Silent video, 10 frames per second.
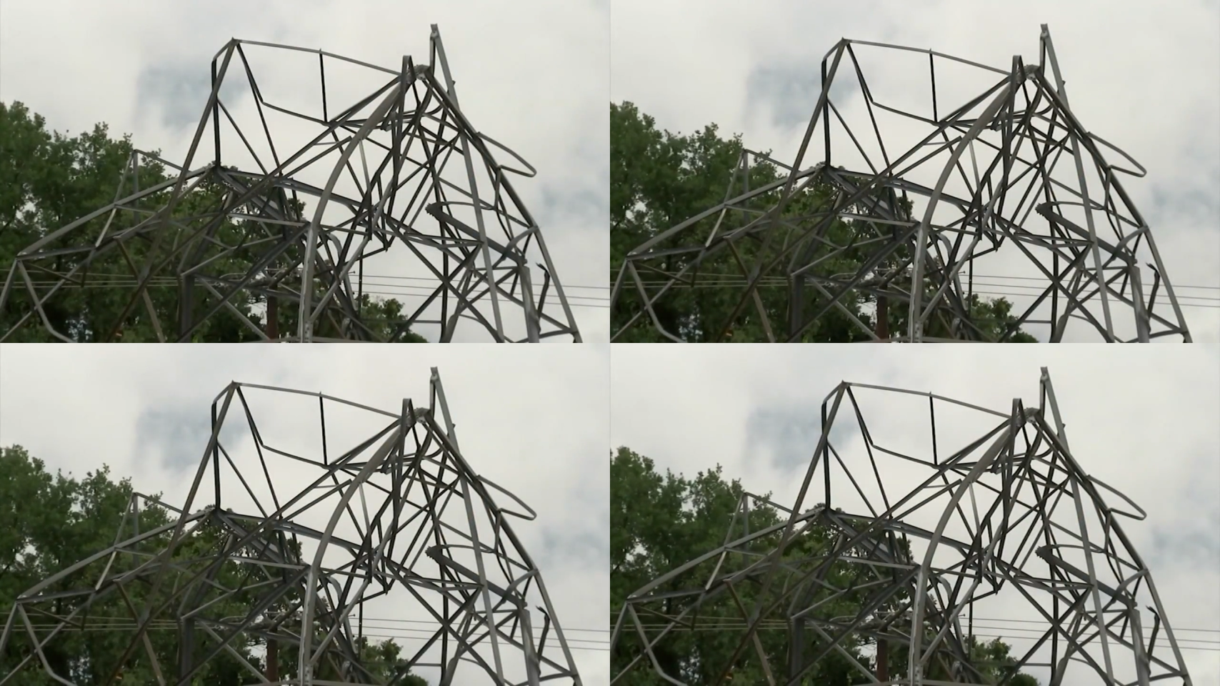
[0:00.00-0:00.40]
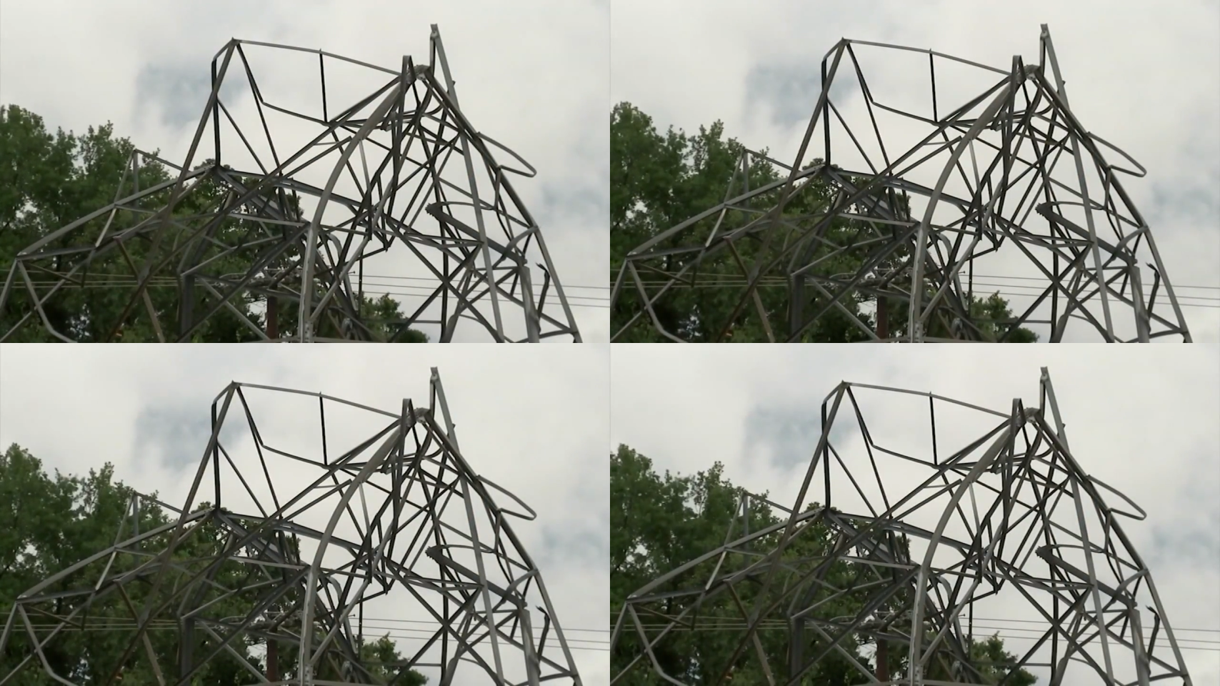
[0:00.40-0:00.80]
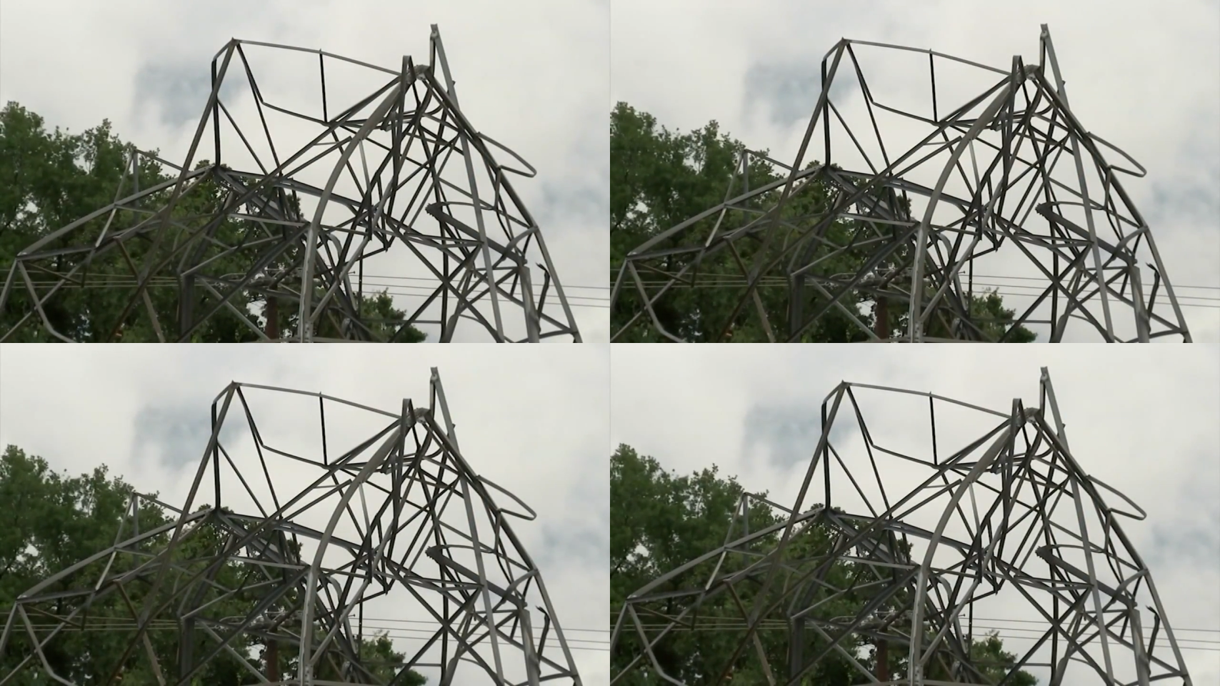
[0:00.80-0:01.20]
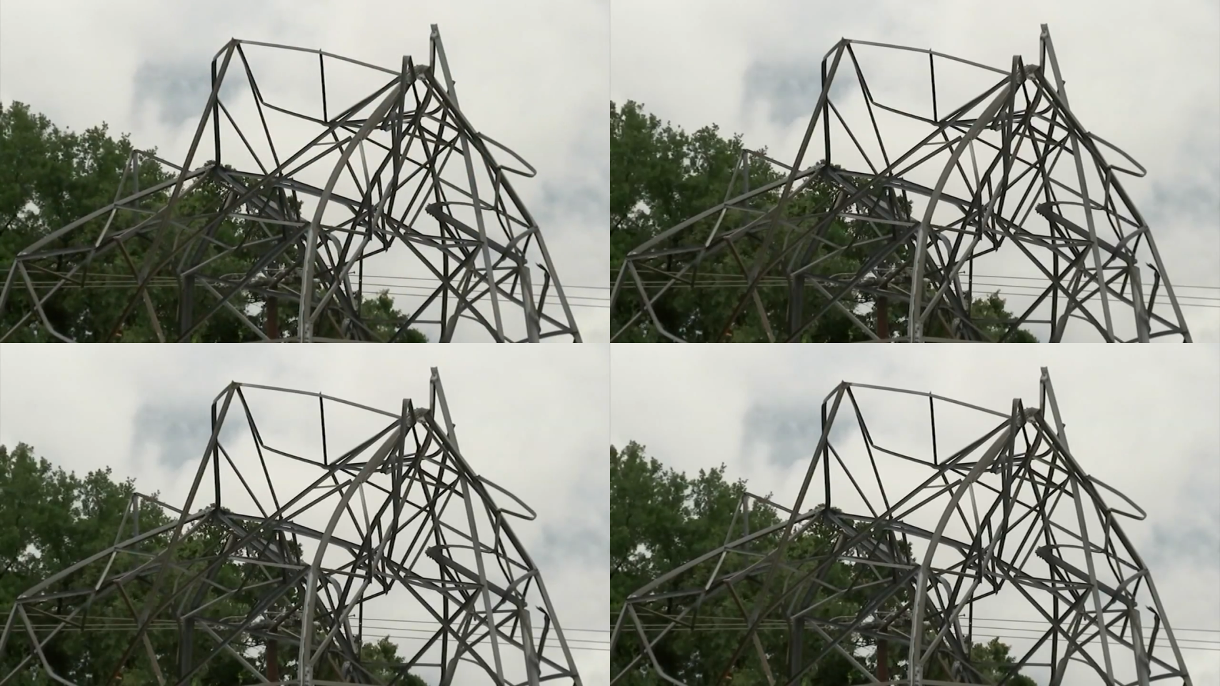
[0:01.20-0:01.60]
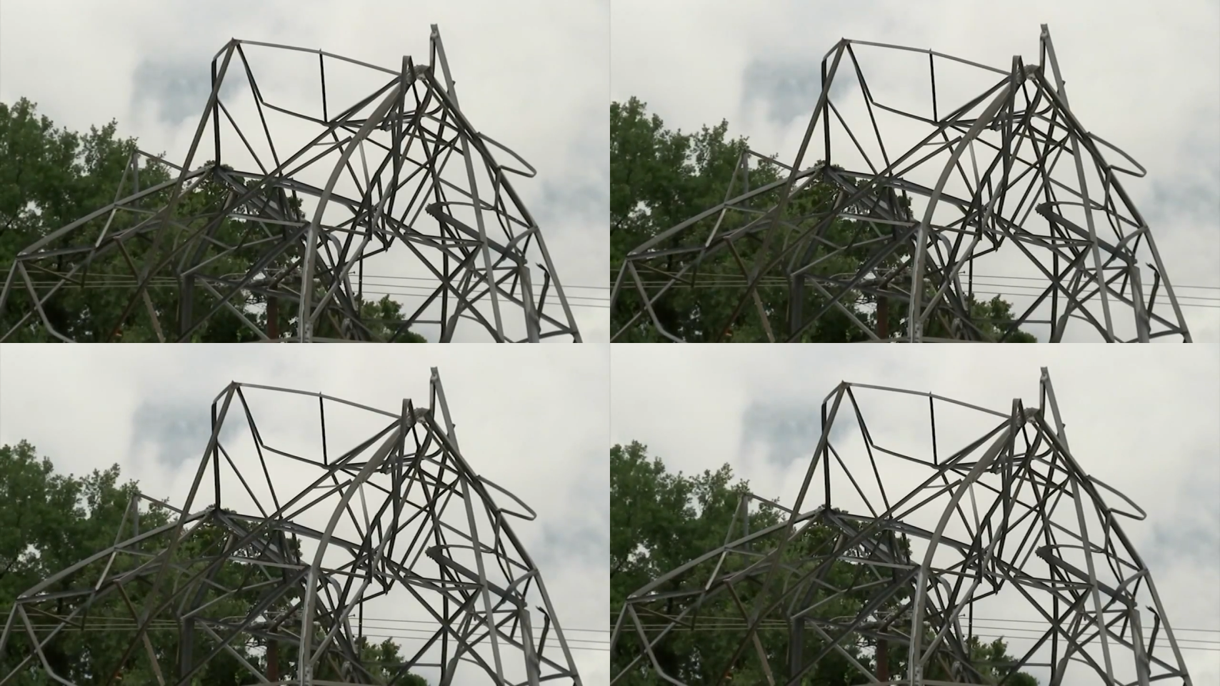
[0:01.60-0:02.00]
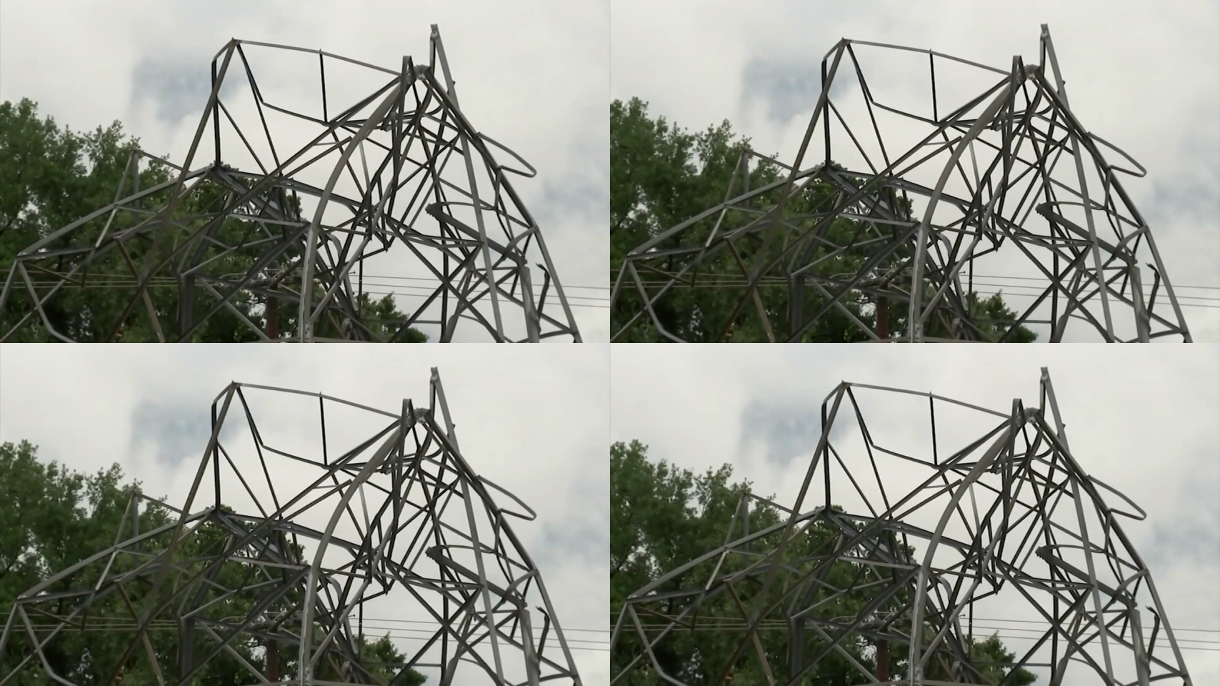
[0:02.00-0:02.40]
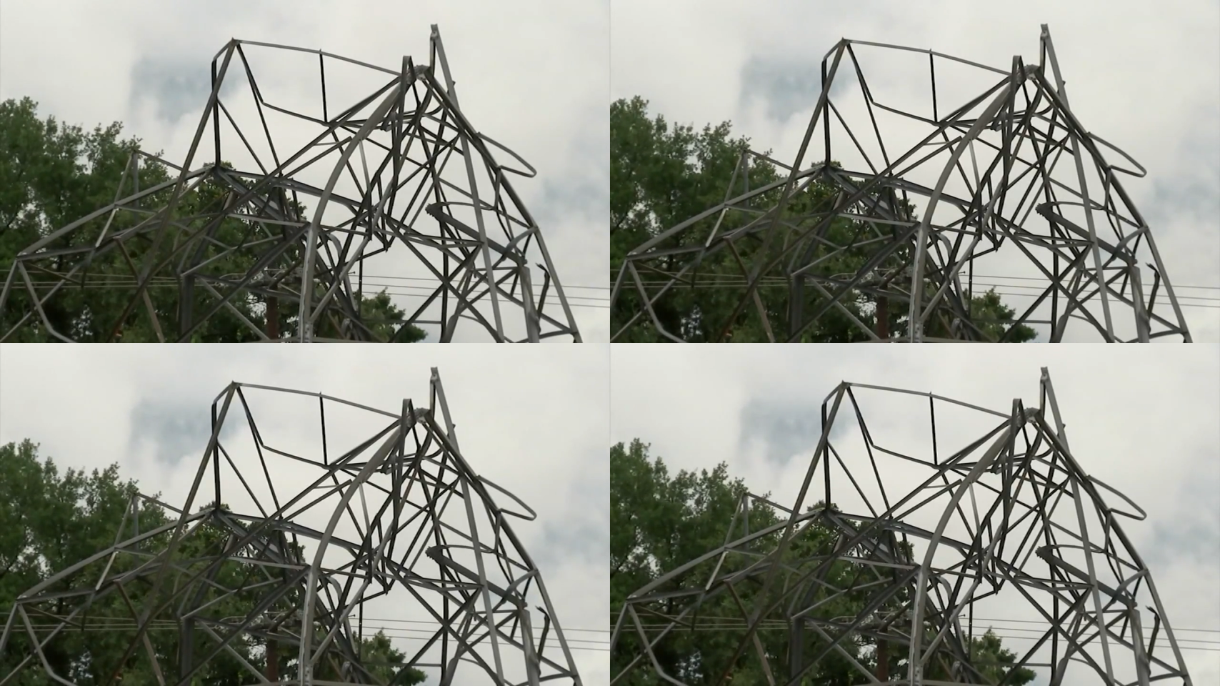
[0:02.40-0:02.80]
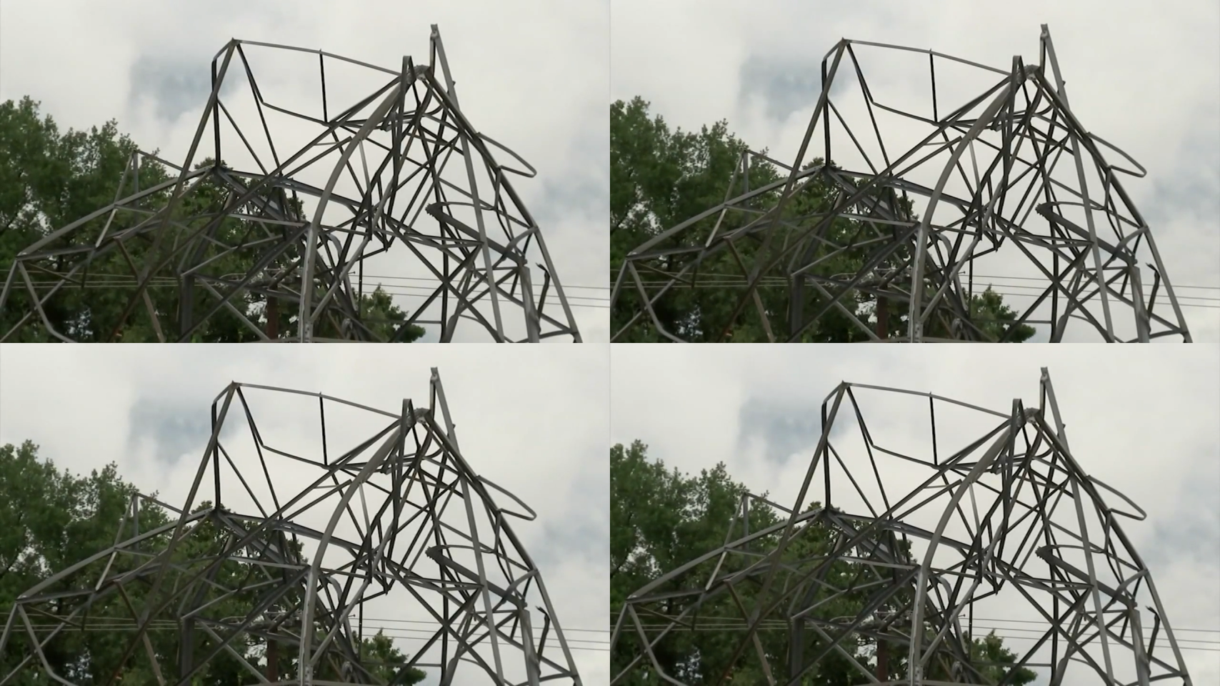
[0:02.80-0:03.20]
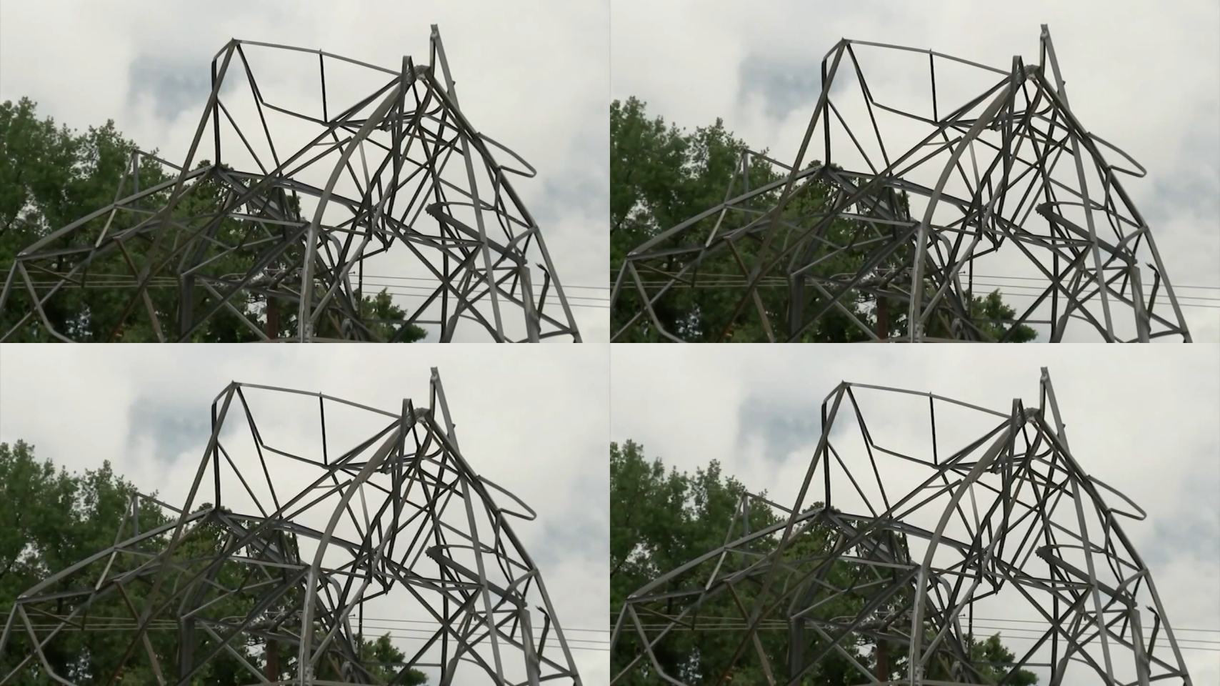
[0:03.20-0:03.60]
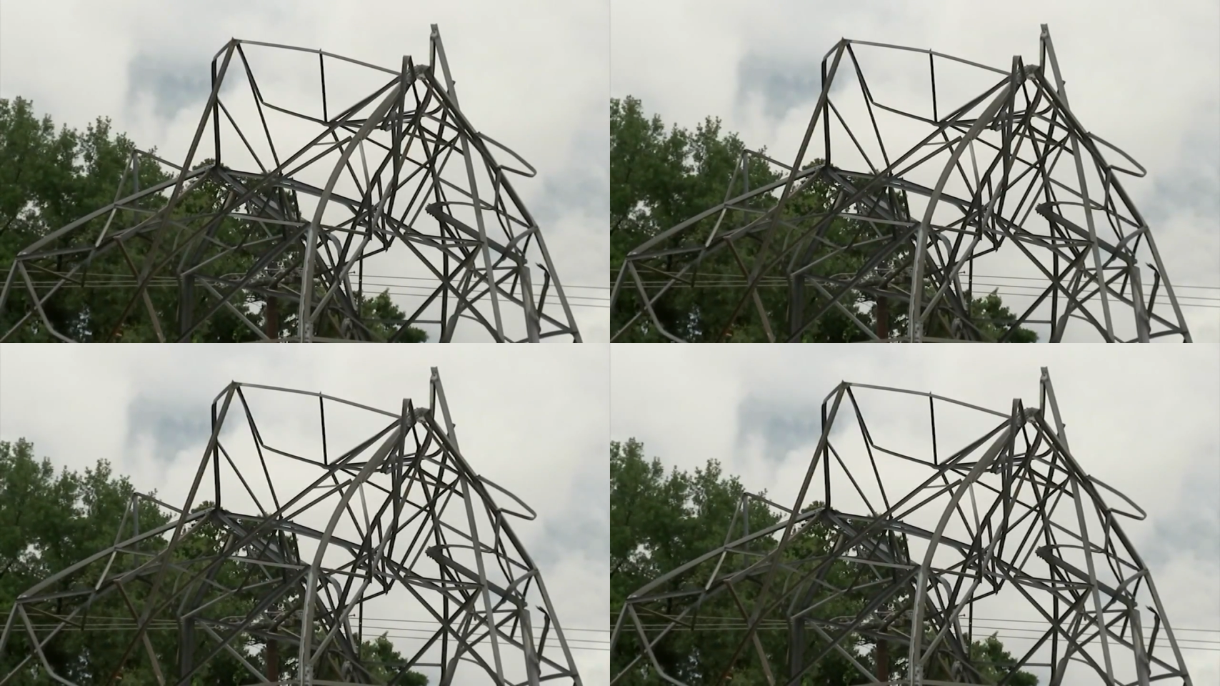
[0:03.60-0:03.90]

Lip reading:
Nobody's mouth can be seen.